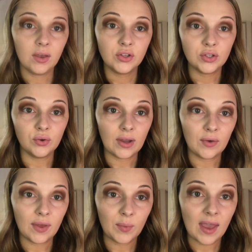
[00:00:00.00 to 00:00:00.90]
So now
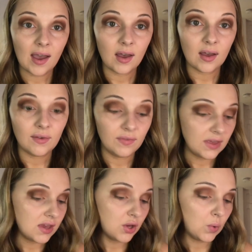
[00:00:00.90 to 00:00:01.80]
that we have
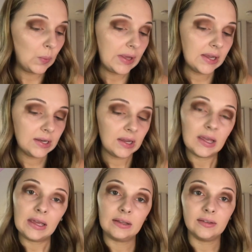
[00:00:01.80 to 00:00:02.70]
the Queen
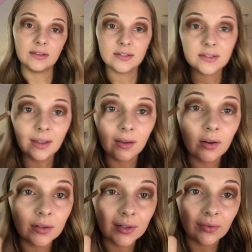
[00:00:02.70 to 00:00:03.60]
and the Sting
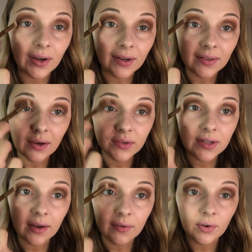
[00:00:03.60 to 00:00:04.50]
color right on the
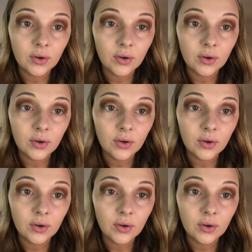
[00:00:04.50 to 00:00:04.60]
outside of our